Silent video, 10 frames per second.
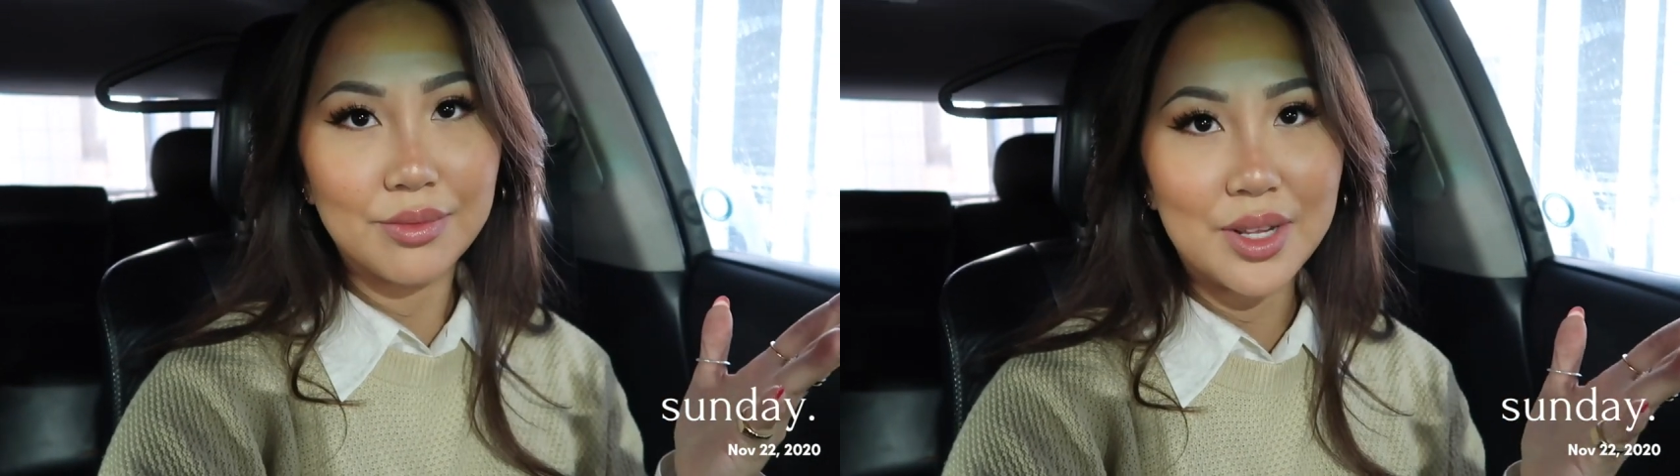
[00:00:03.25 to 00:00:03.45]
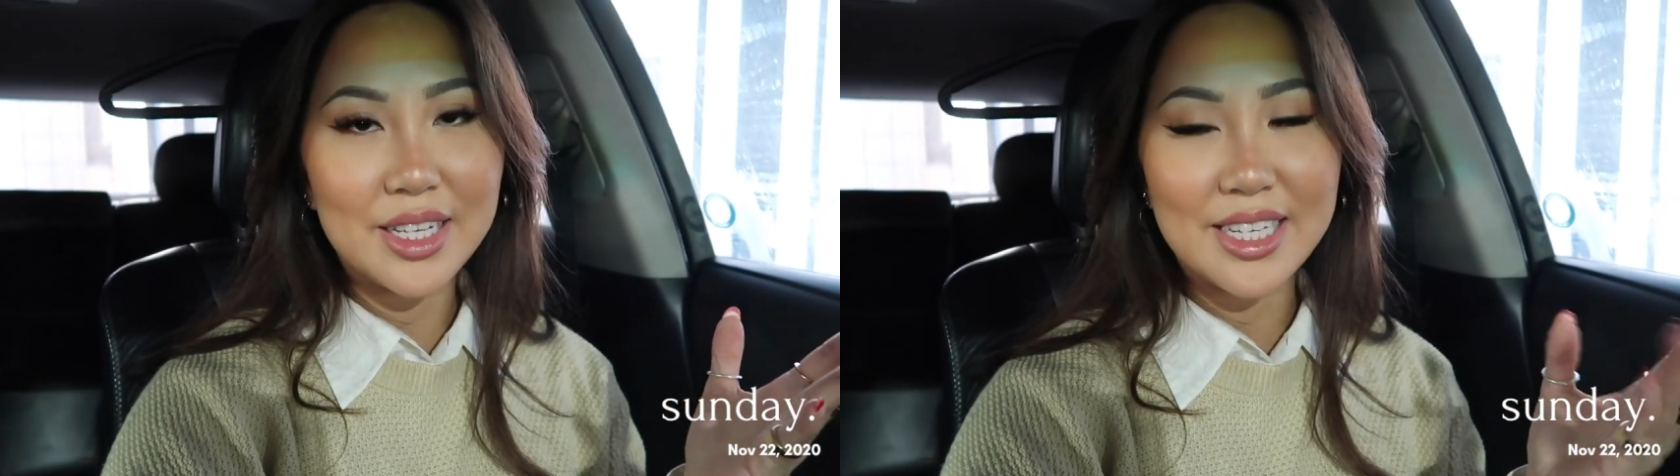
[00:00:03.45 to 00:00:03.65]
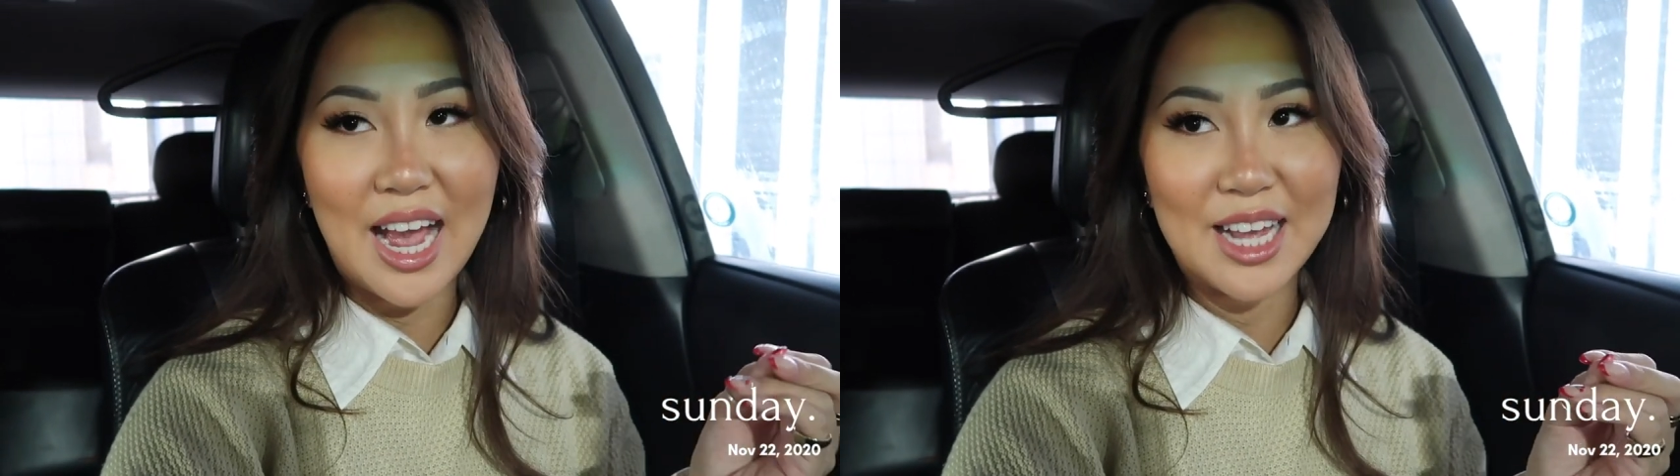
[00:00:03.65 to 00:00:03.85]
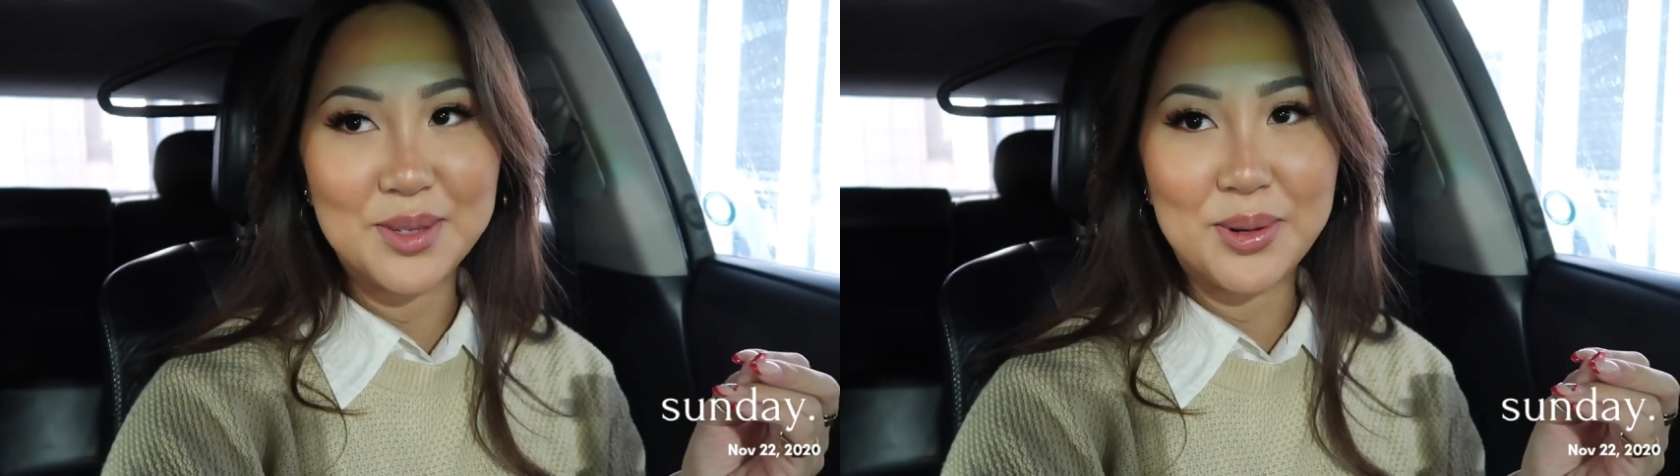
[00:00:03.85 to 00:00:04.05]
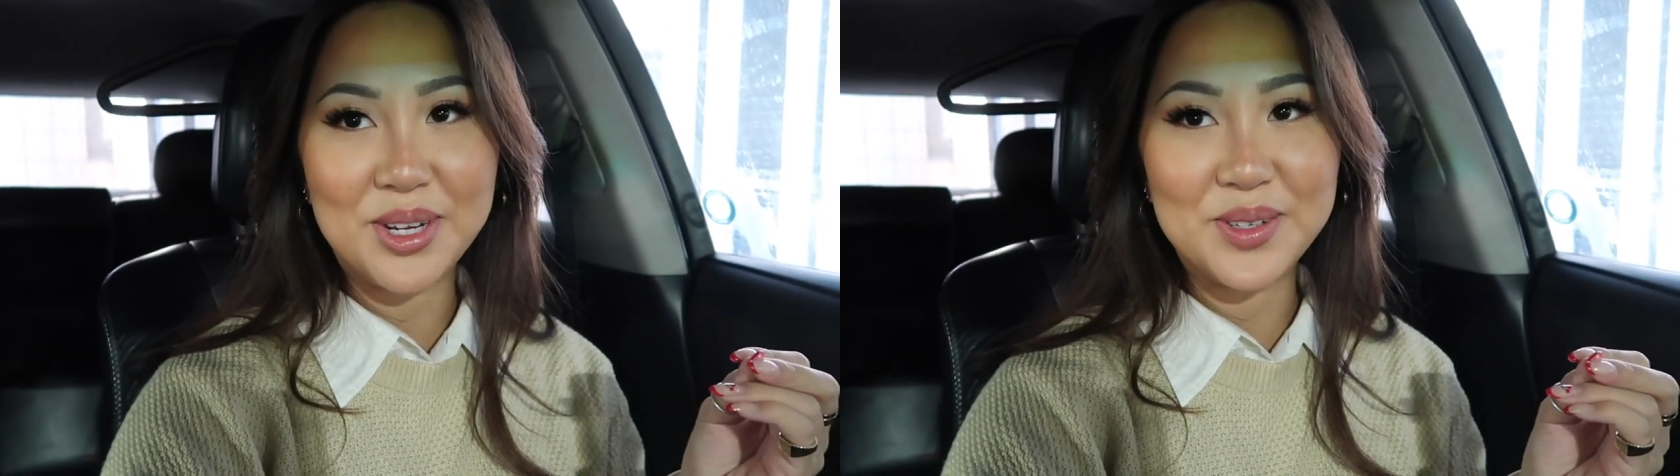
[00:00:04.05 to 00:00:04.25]
It's as
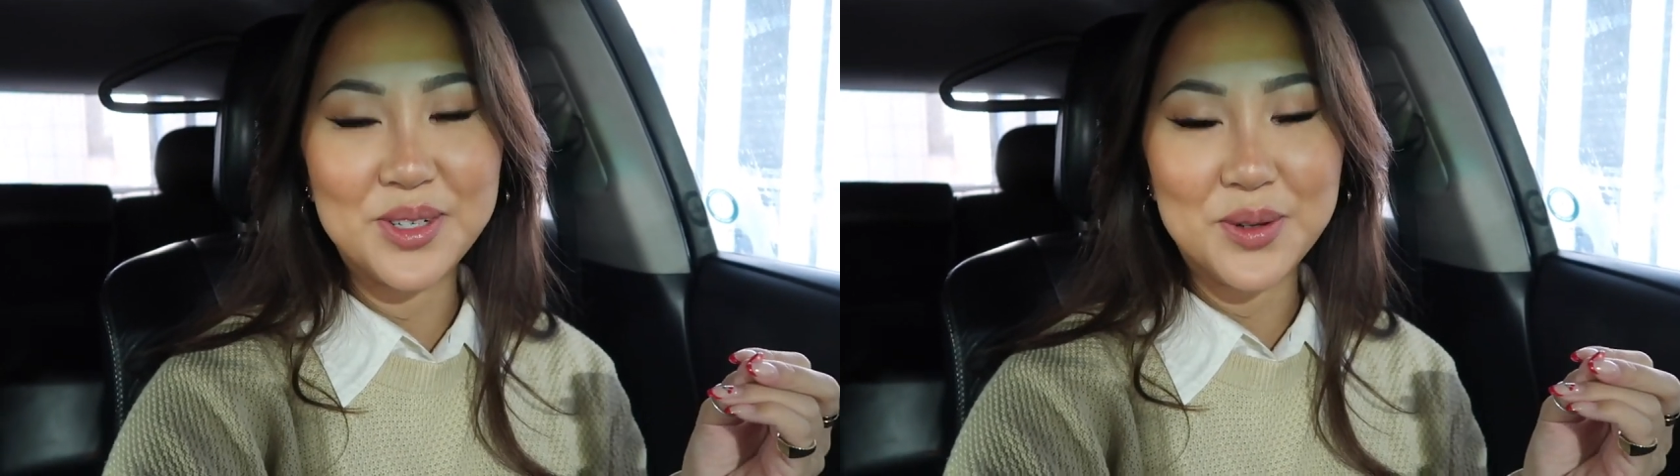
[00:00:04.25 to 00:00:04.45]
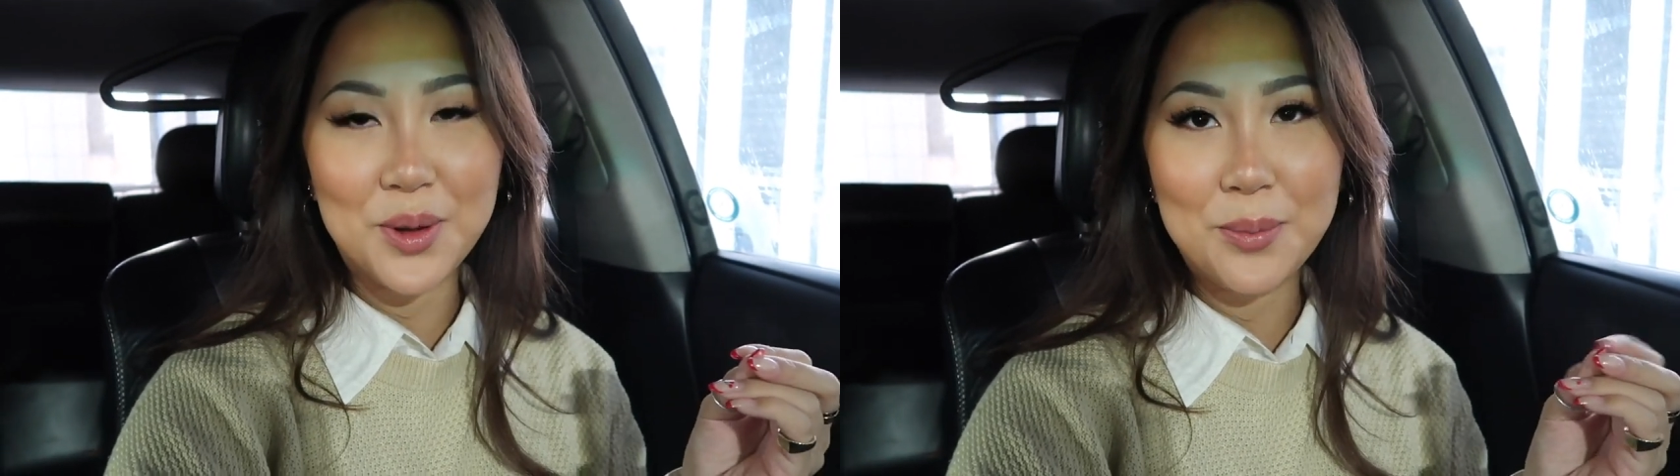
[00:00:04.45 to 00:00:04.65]
per usual,